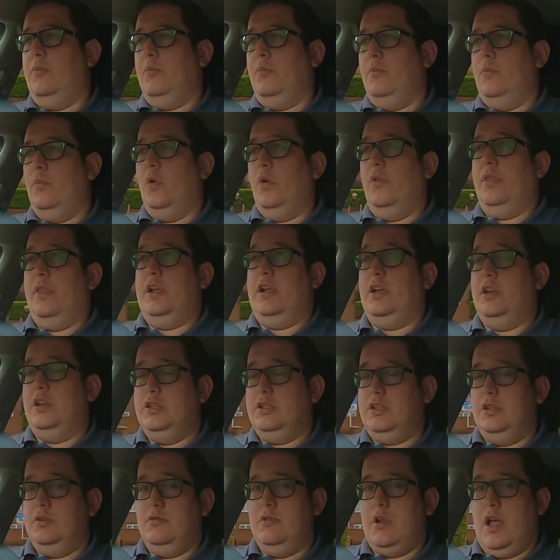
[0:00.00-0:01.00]
What they're going to
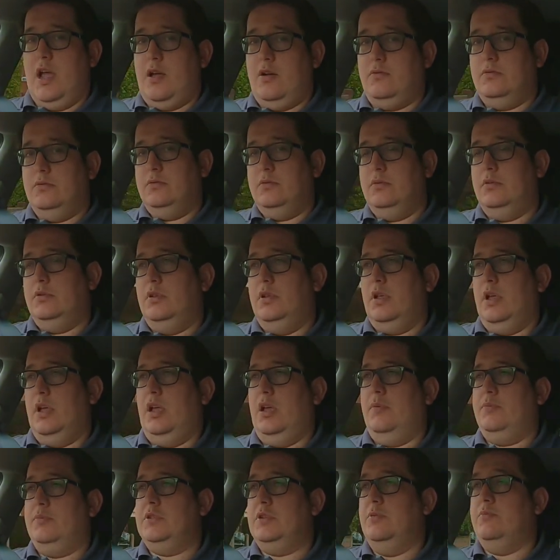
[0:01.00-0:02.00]
do now
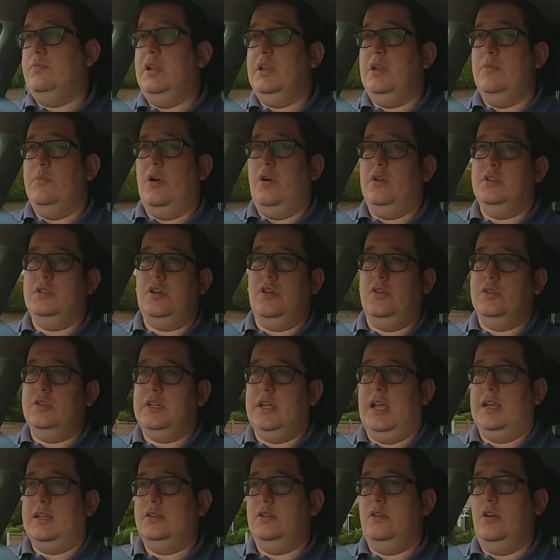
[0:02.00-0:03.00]
to minimise
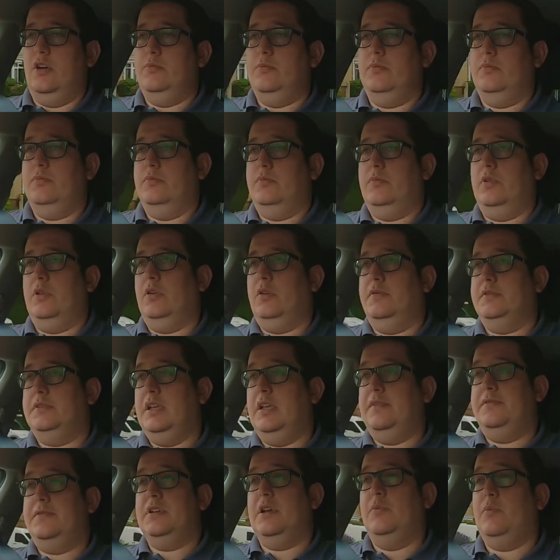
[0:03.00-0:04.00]
contact time
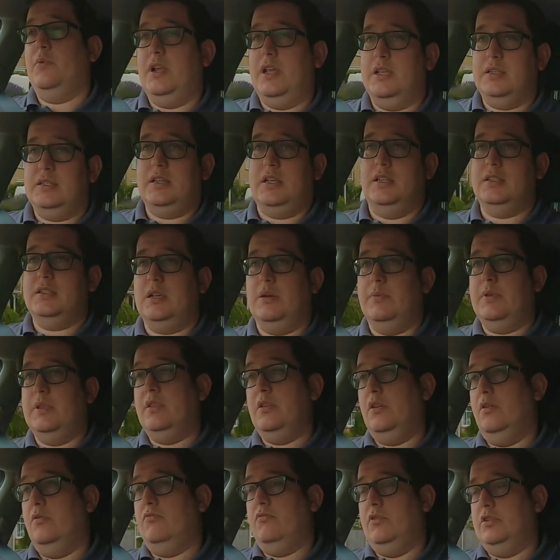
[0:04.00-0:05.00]
Obviously, if someone has done something
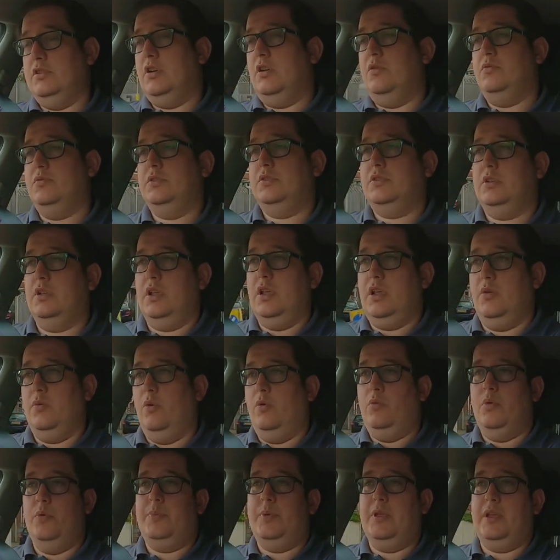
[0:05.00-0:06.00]
that results in
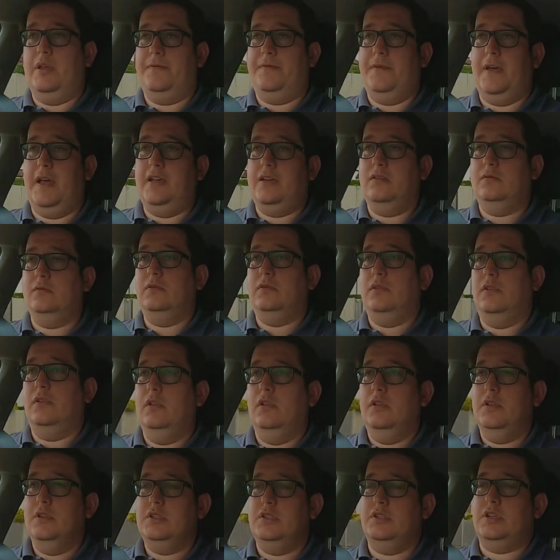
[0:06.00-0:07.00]
what would be a fail,
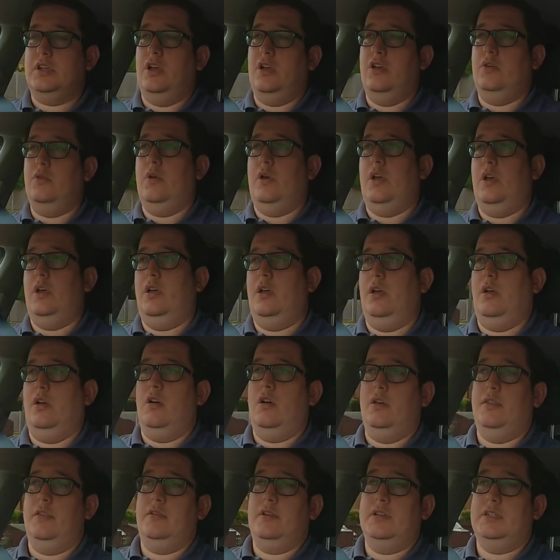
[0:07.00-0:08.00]
so
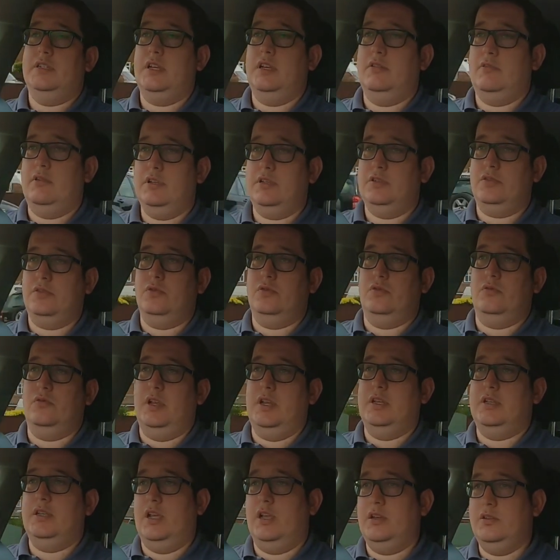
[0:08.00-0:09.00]
either a serious or
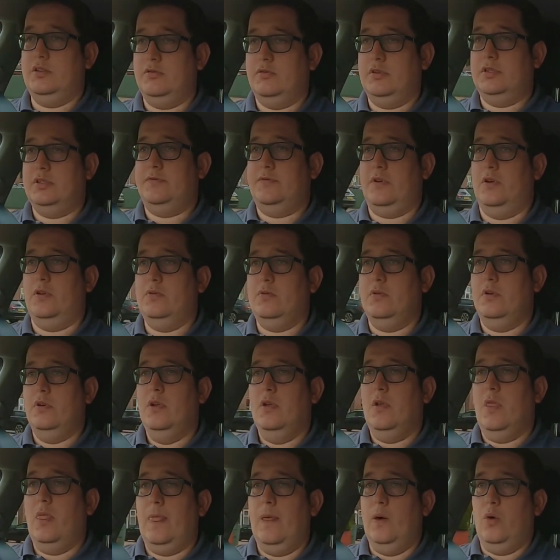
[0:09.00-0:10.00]
a dangerous fault,
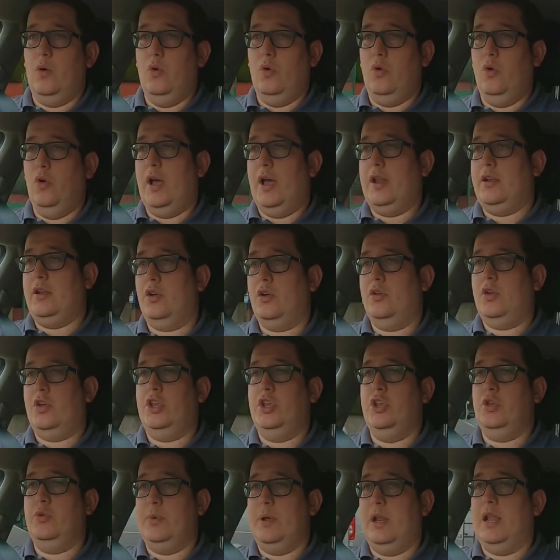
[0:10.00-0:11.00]
or an
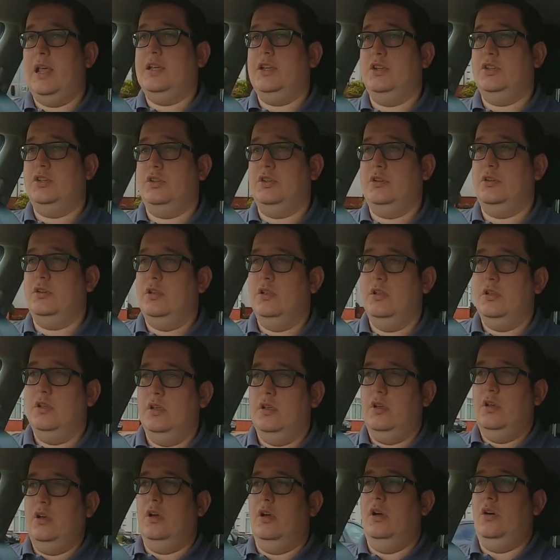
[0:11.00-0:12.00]
accumulation
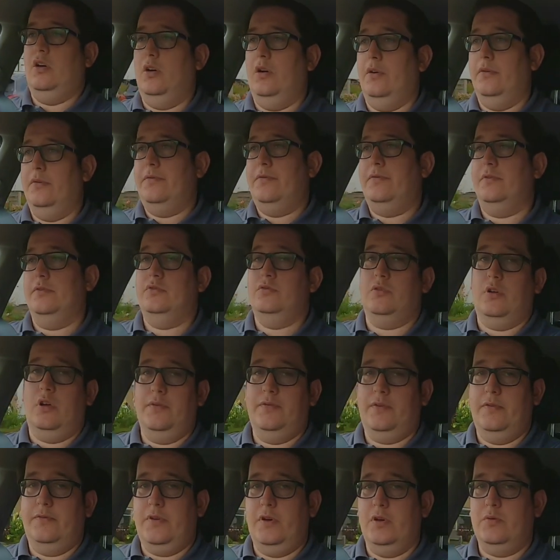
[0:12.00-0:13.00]
of
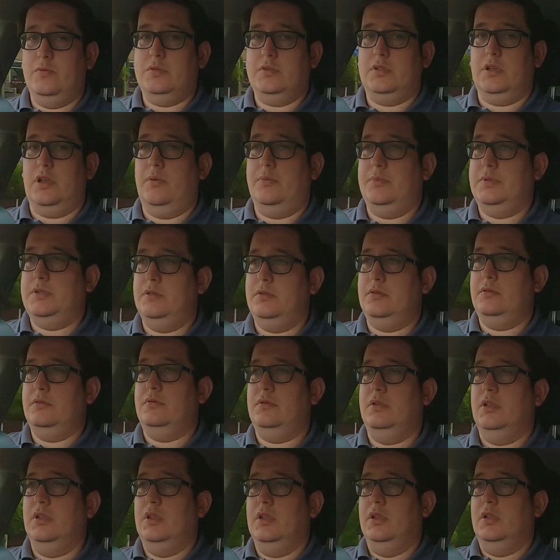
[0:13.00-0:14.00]
driver faults, up to
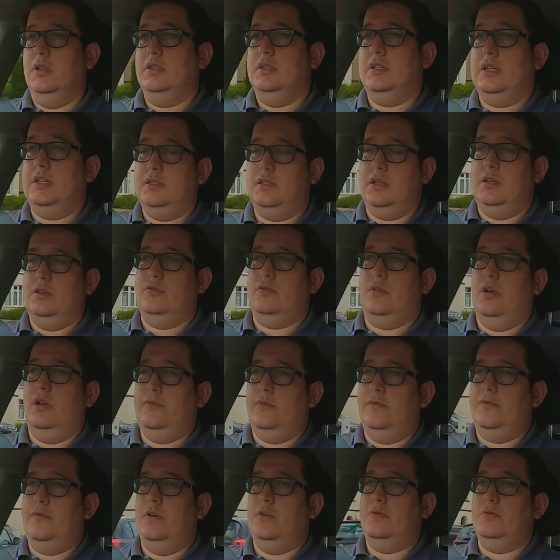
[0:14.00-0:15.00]
16
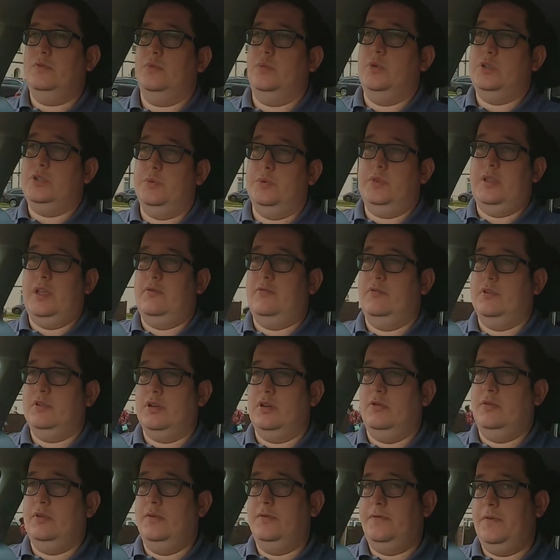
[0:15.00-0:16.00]
driver faults, which would then
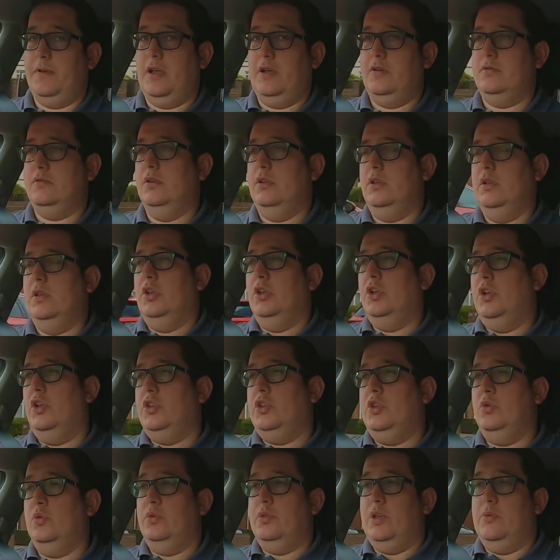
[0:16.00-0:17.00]
result in a fail,
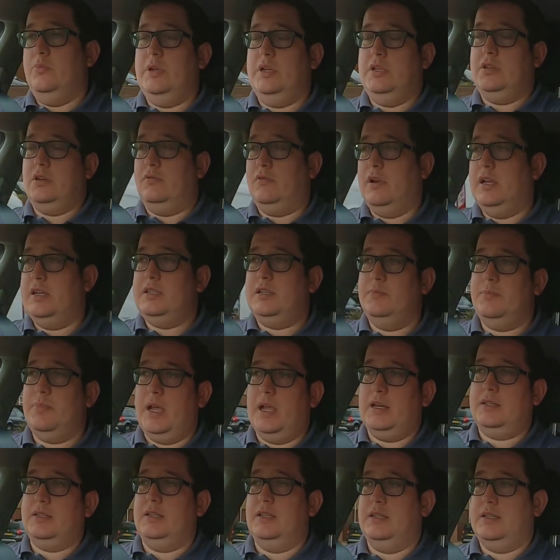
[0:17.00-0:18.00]
you will then be directed
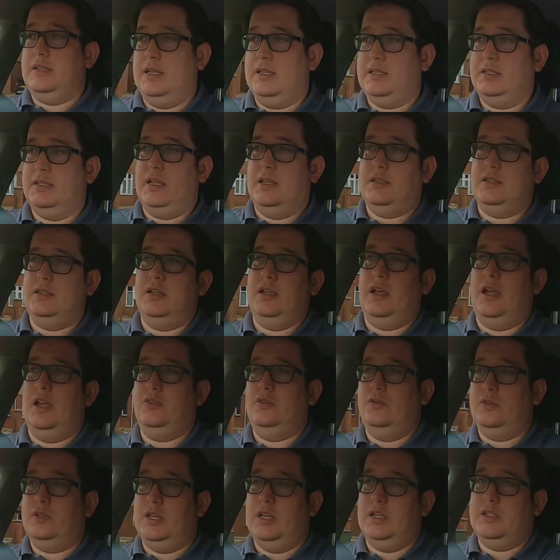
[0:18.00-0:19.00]
back to the test centre, and
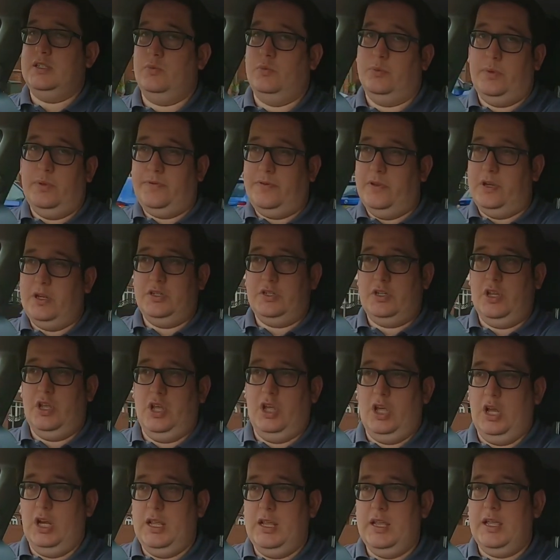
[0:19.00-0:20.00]
your test will be finished
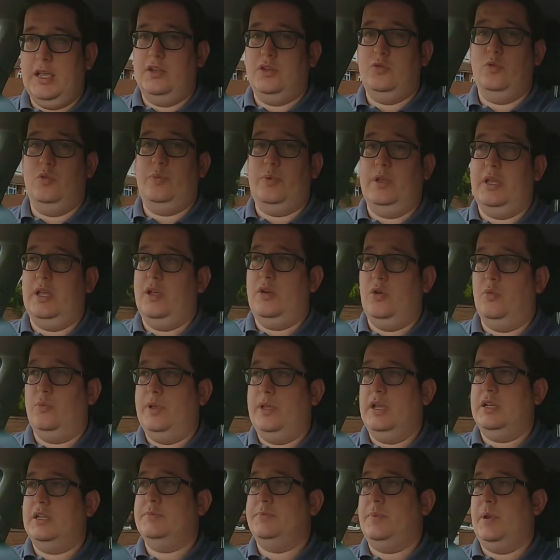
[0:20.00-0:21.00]
early, and it will
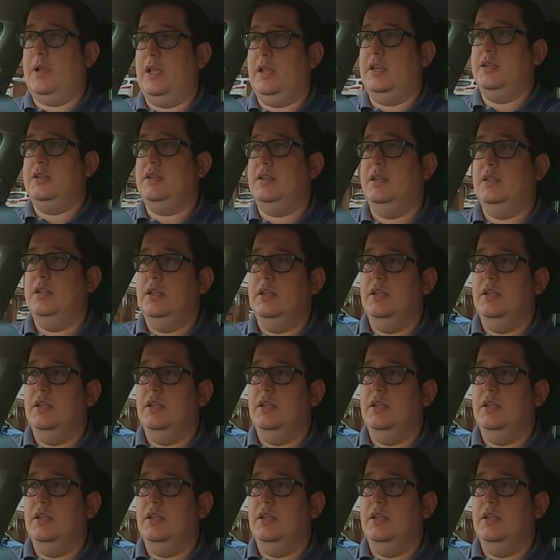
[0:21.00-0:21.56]
be explained.